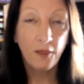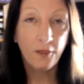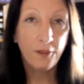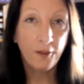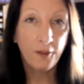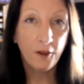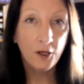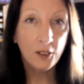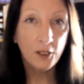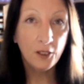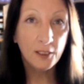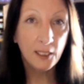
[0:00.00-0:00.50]

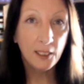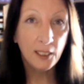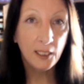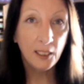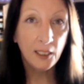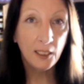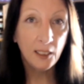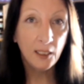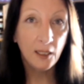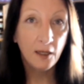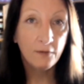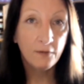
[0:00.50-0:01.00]

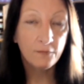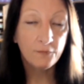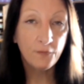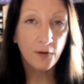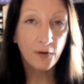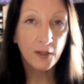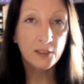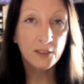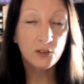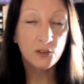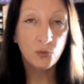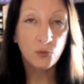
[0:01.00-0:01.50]
Thirdly,
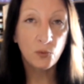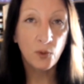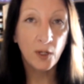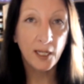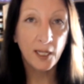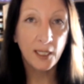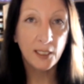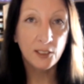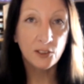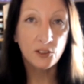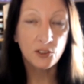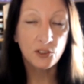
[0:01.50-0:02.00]
find a
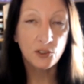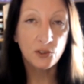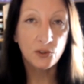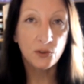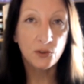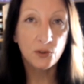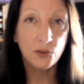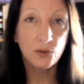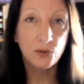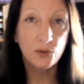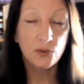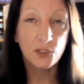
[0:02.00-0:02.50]
way
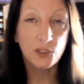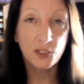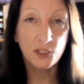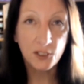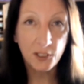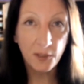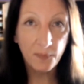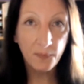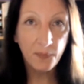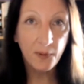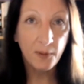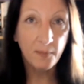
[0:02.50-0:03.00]
to
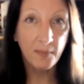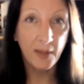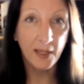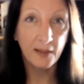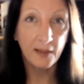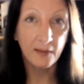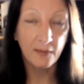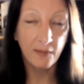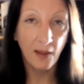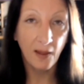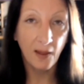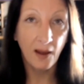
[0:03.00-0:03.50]

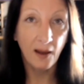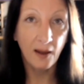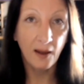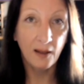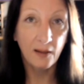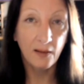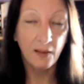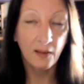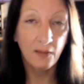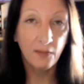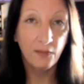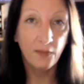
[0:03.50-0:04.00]
sublimate that
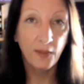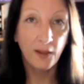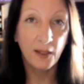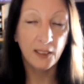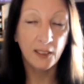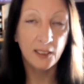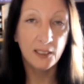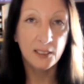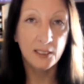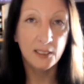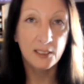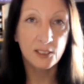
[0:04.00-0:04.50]
that
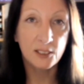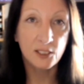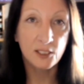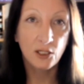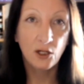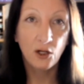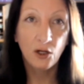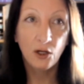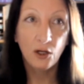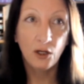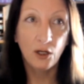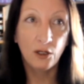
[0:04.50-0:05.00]
is
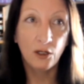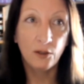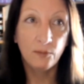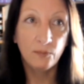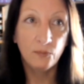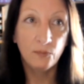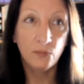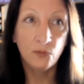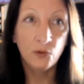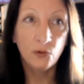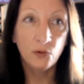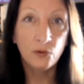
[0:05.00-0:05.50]

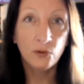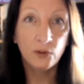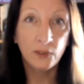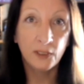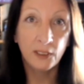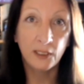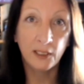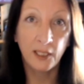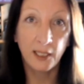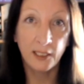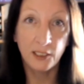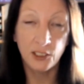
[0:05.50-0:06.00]
um, not
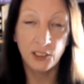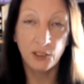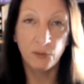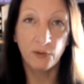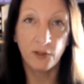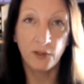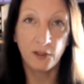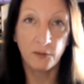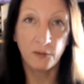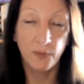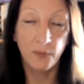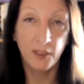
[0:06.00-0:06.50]
engaging
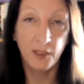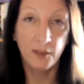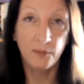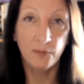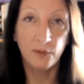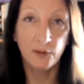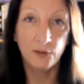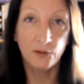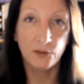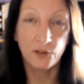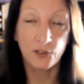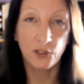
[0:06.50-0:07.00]
with other
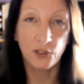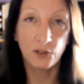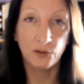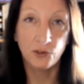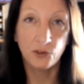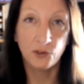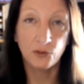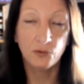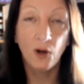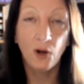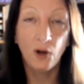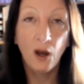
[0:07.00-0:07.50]
people and
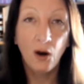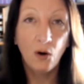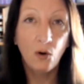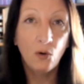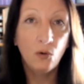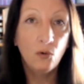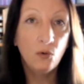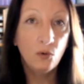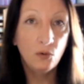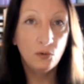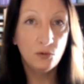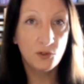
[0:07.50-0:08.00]
social.
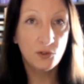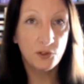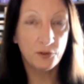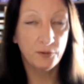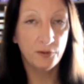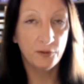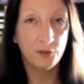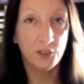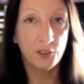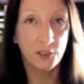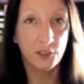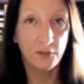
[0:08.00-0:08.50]
Or also,
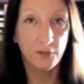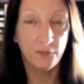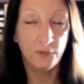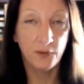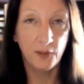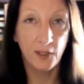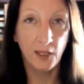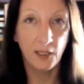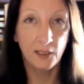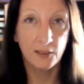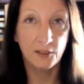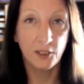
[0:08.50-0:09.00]
I'll just give you
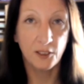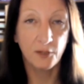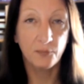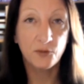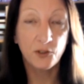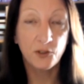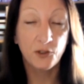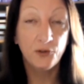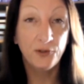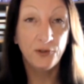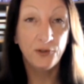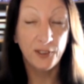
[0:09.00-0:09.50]
the heads up
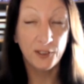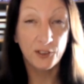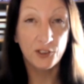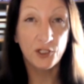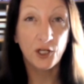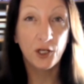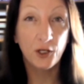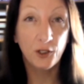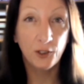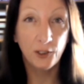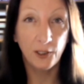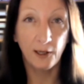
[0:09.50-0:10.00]
don't
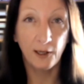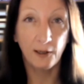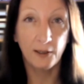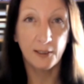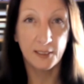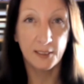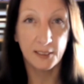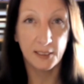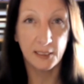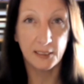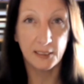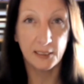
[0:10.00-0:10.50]

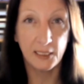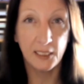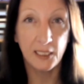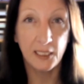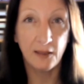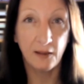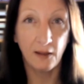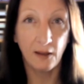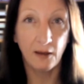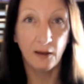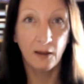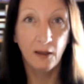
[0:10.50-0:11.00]
internalize this
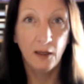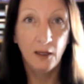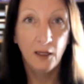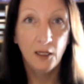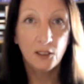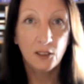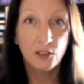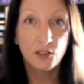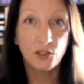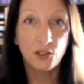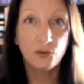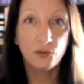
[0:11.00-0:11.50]
either.
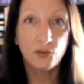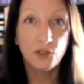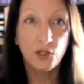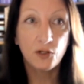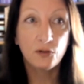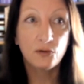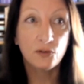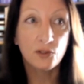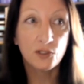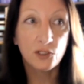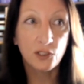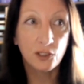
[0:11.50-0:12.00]
So
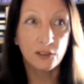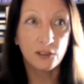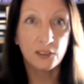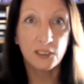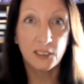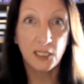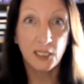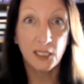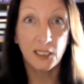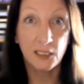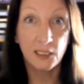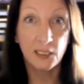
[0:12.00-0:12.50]
don't start
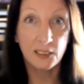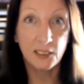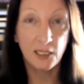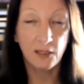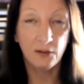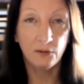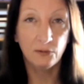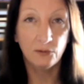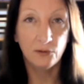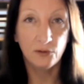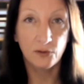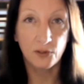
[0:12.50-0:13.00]
to take this
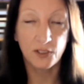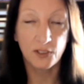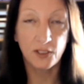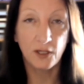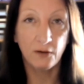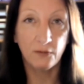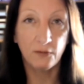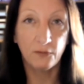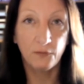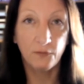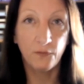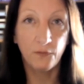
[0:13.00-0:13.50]
out on
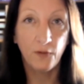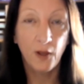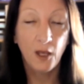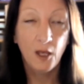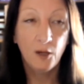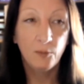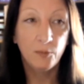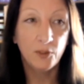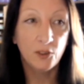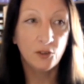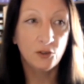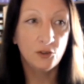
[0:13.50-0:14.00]
yourself
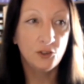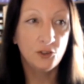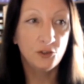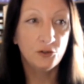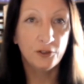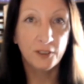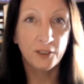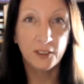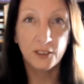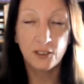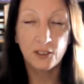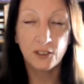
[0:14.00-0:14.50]
because
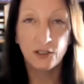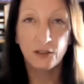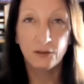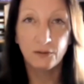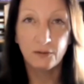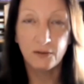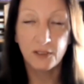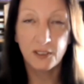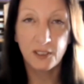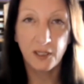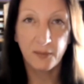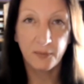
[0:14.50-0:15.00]
your
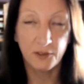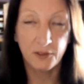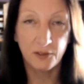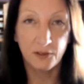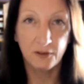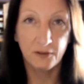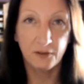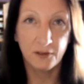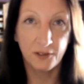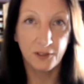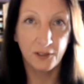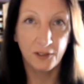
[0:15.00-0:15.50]
internal
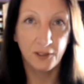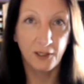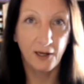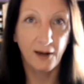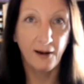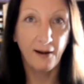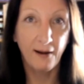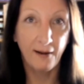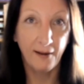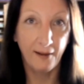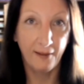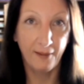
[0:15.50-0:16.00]
saboteur is going to
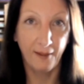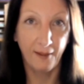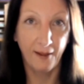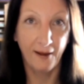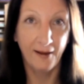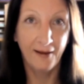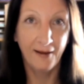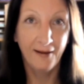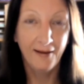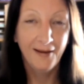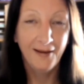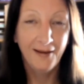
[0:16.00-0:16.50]
like
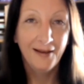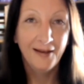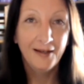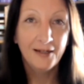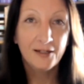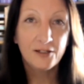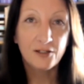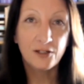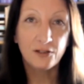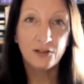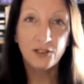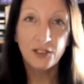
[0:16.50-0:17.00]
that.
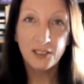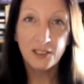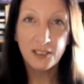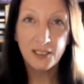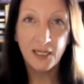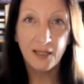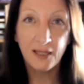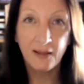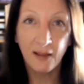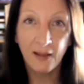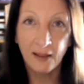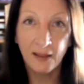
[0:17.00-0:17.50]
So just
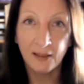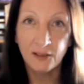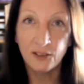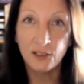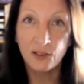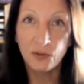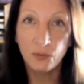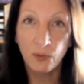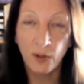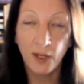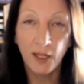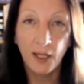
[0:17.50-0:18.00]
sit there,
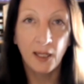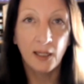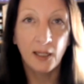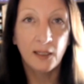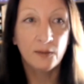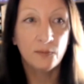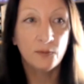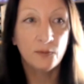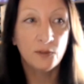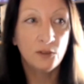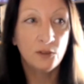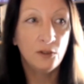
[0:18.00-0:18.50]
just wait
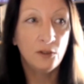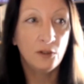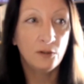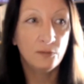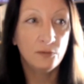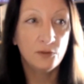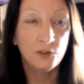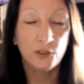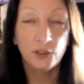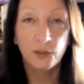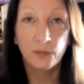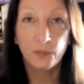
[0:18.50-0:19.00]
and, you know,
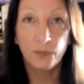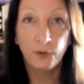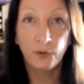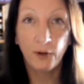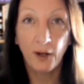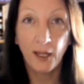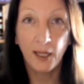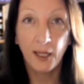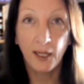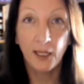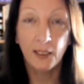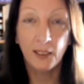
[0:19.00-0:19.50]
do your
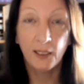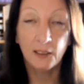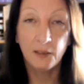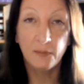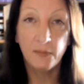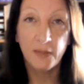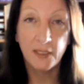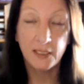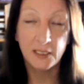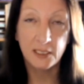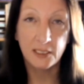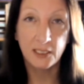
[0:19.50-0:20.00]
praying and your
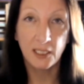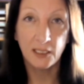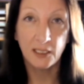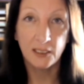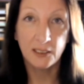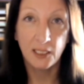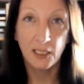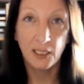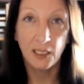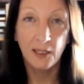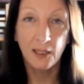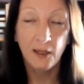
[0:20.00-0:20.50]

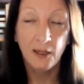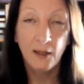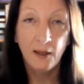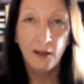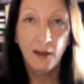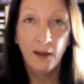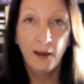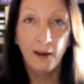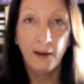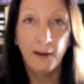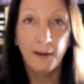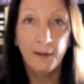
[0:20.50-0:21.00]
meditating.
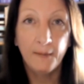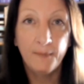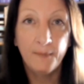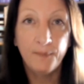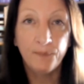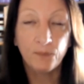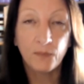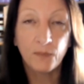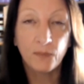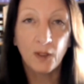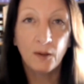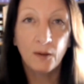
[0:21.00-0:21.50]

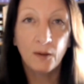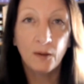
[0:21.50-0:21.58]
Um,